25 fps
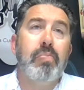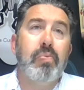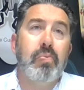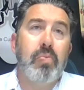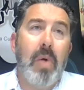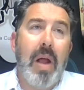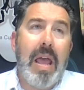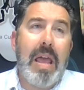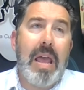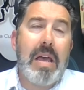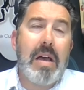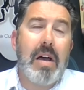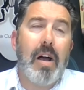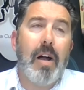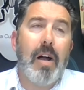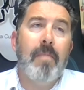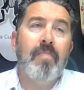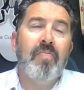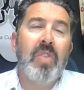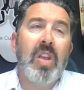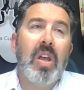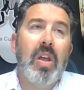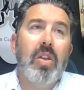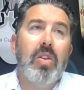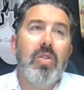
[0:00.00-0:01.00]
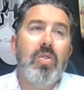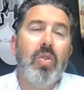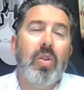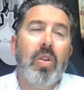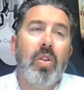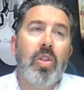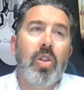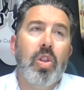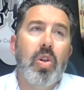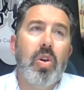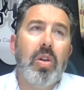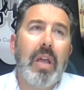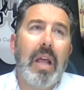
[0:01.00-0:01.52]
Brea. You
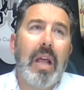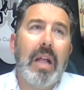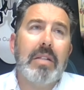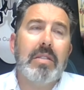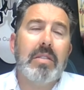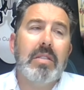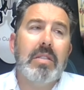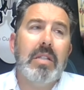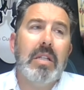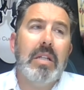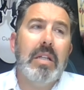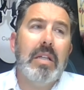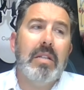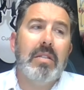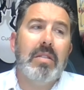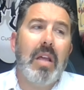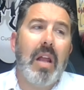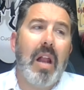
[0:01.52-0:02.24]
can look at cities